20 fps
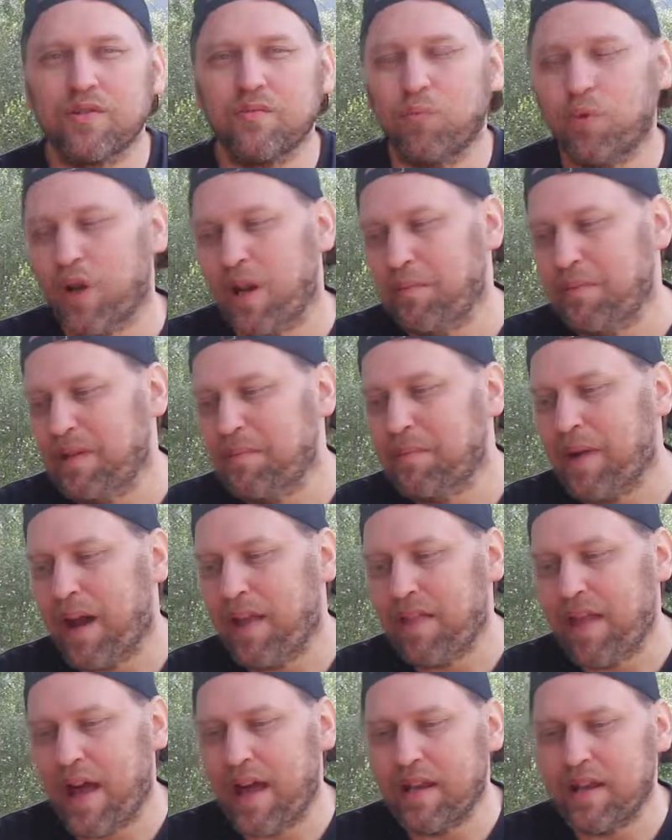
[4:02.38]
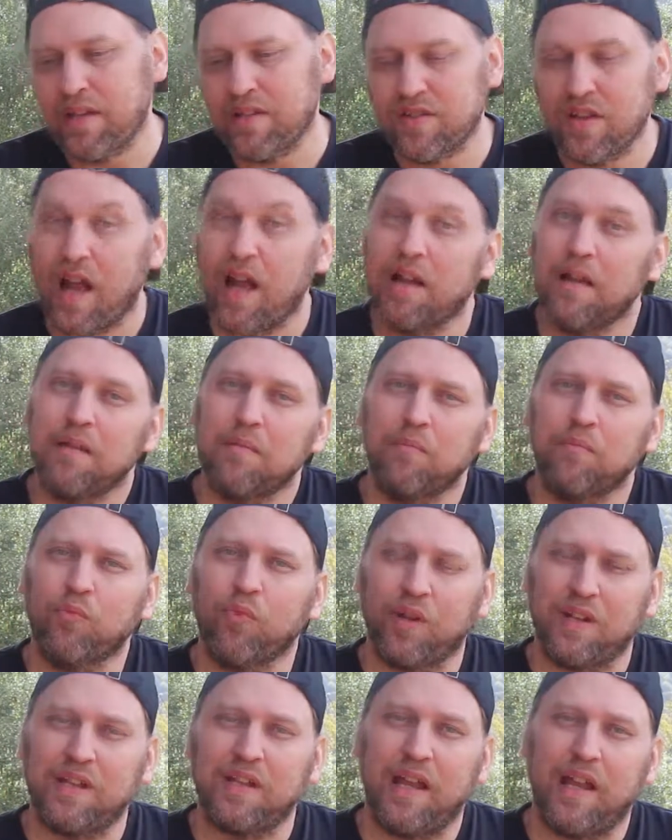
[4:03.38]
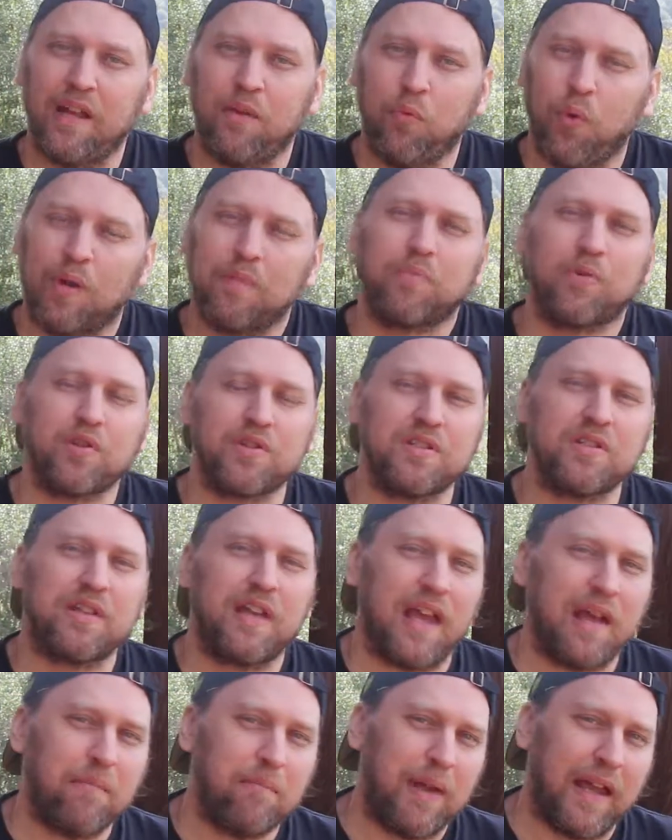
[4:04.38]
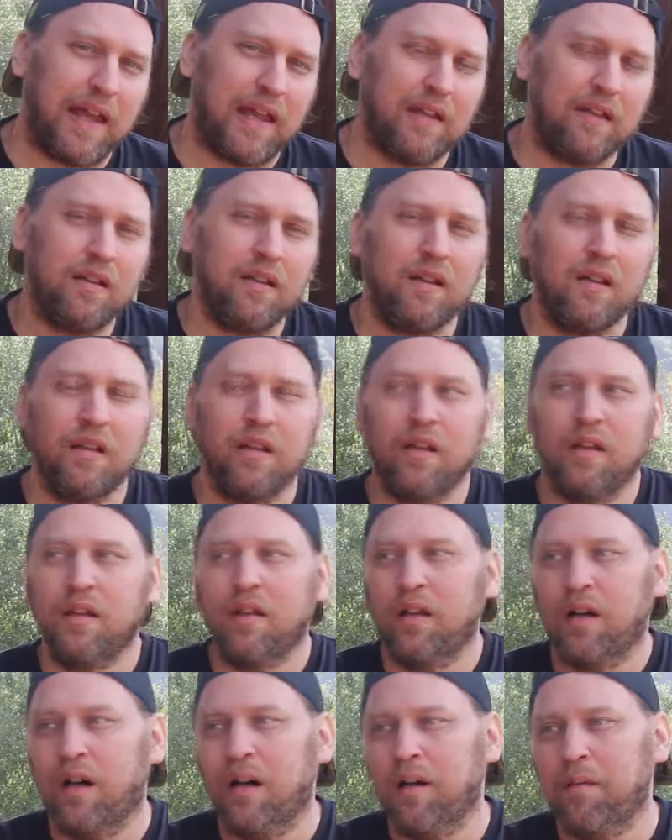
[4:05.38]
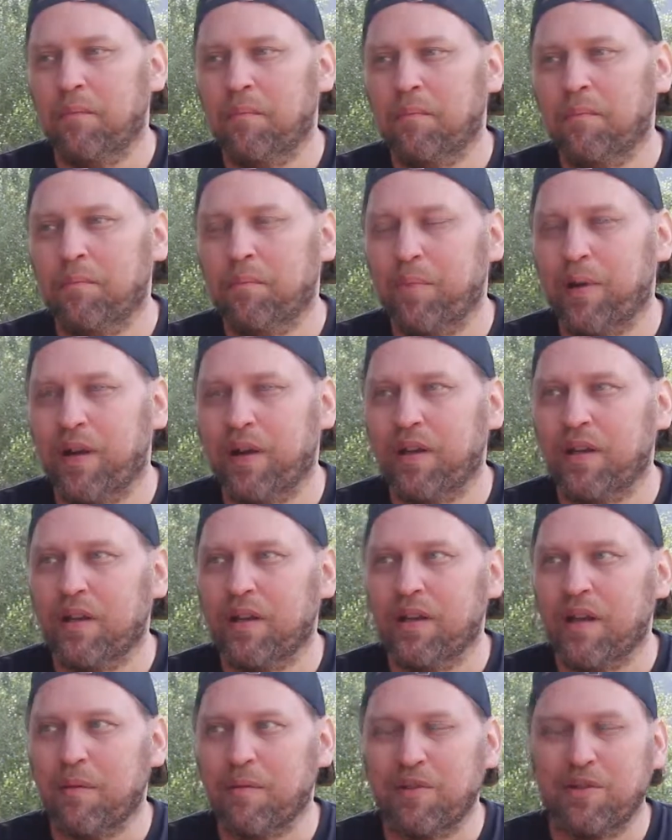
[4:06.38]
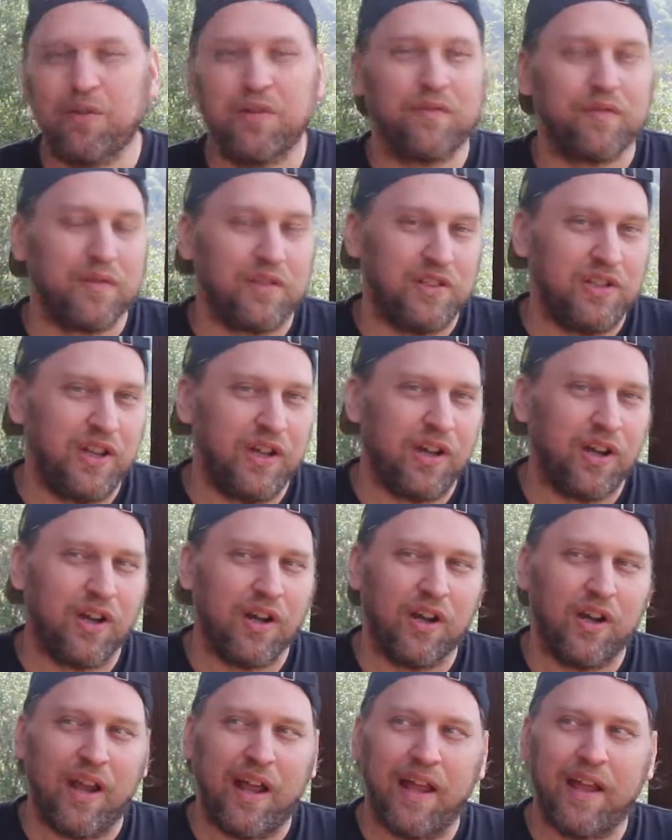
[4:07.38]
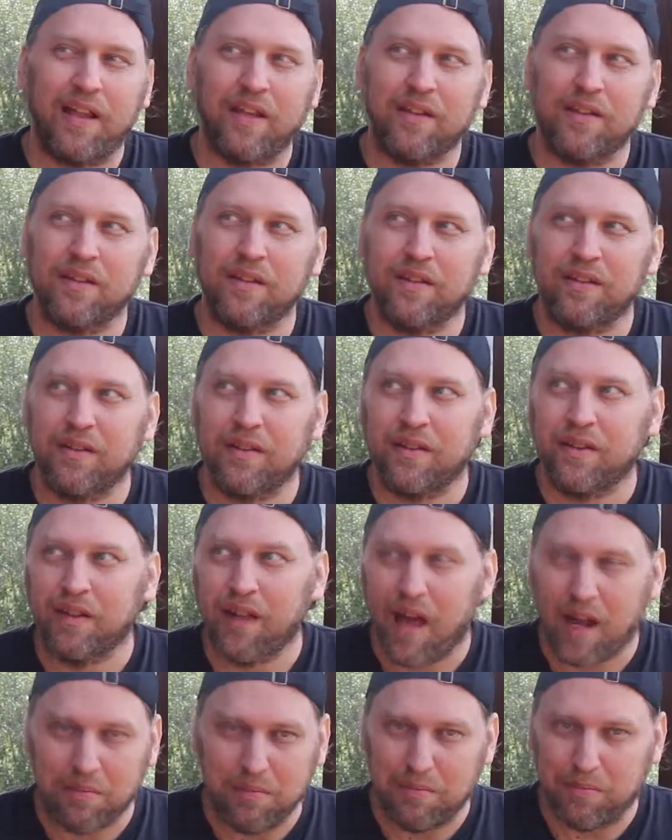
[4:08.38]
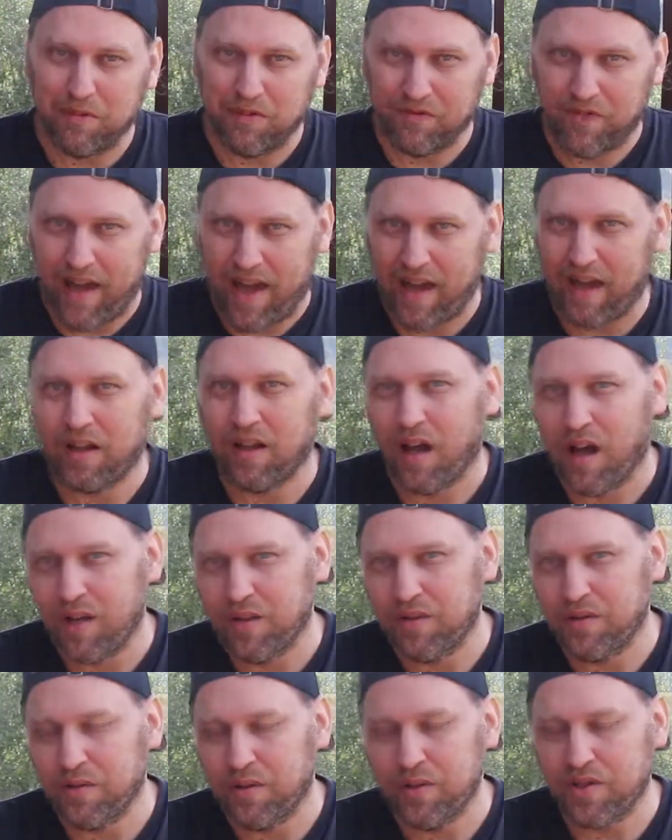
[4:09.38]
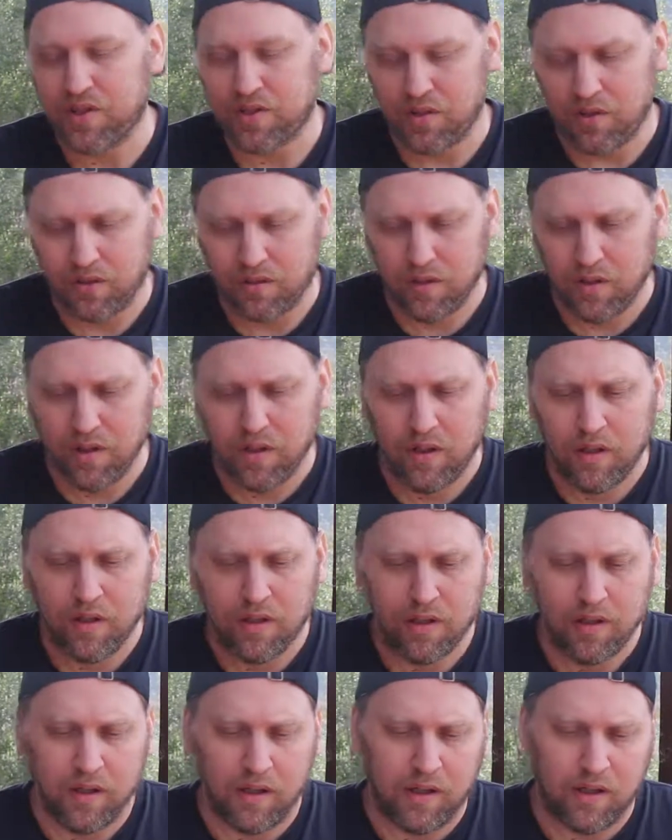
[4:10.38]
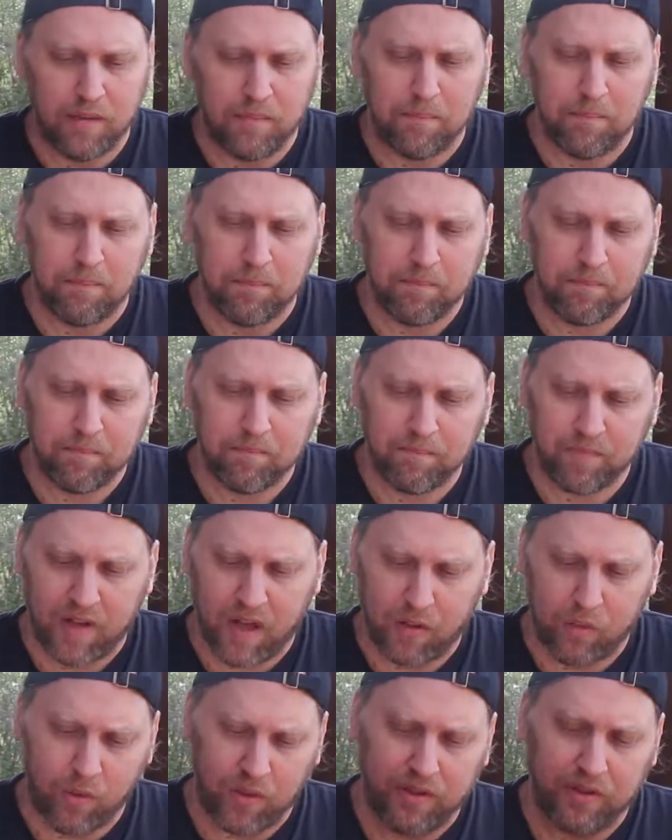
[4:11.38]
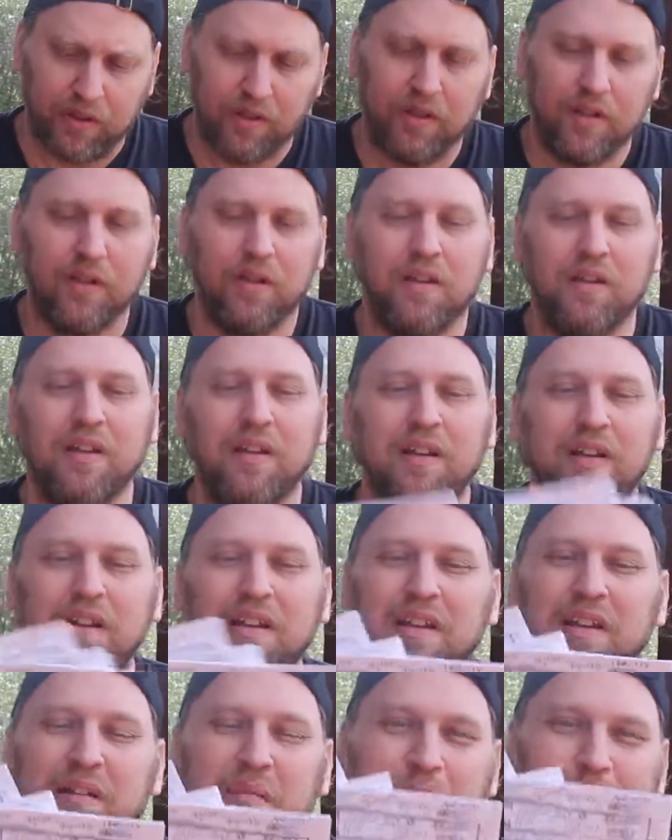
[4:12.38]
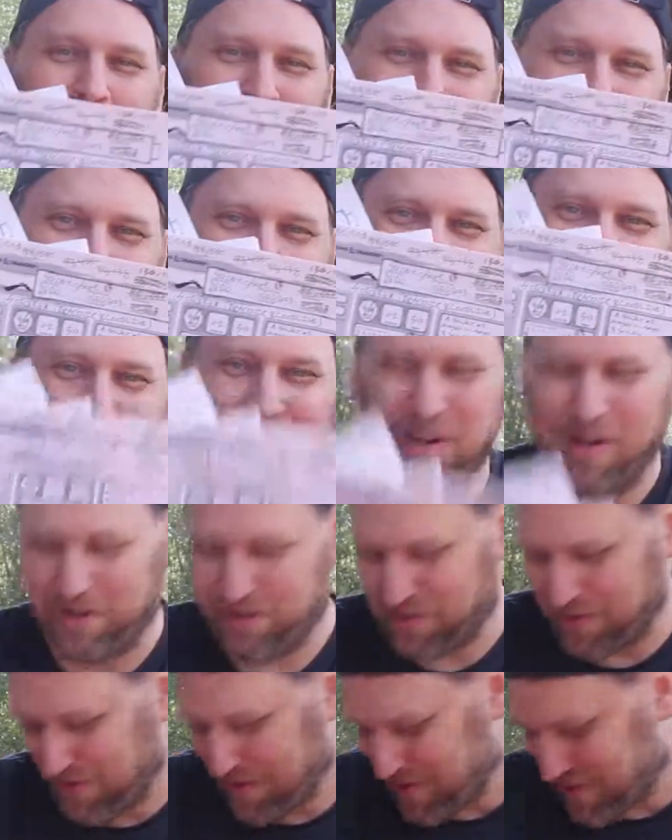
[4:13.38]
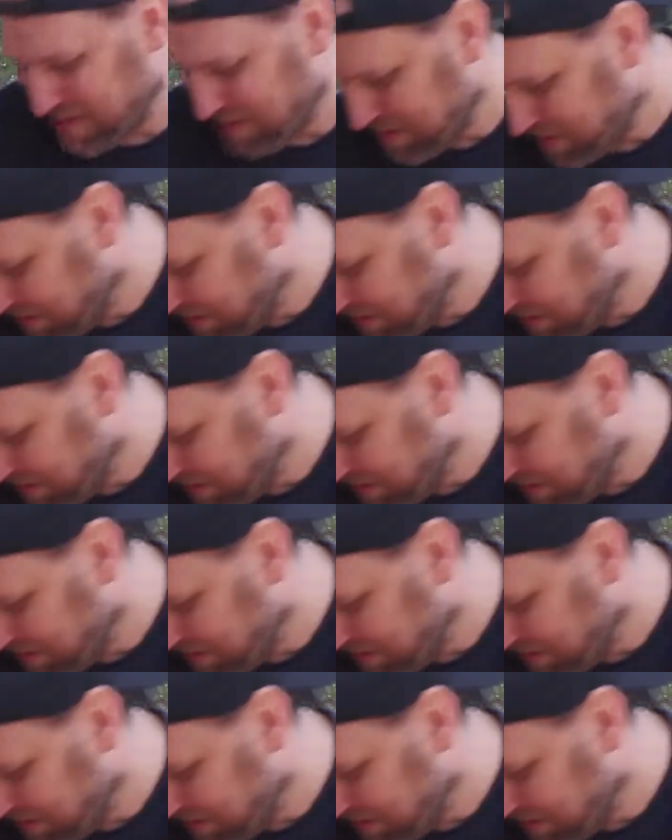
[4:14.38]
and what I mean by that is I am running a one-person campaign, but I've been doing it for a year, and a lot of people have added on to it. So I run many characters